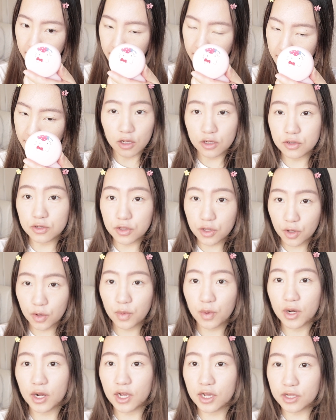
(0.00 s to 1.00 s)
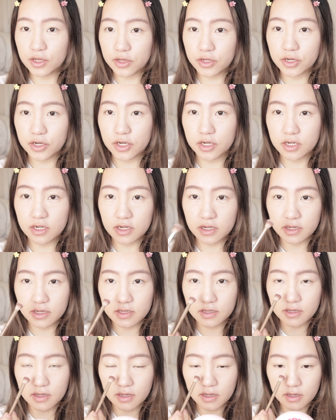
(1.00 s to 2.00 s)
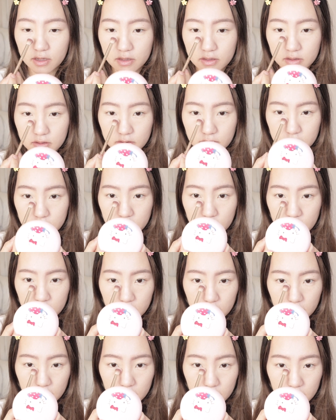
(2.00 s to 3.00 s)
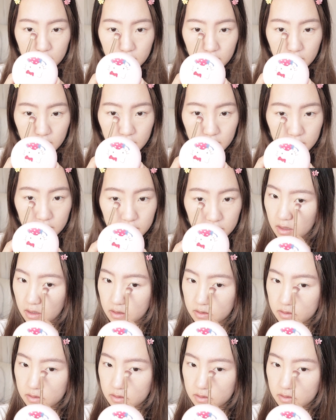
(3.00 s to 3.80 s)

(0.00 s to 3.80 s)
Also, what I learned is like to set the under eyes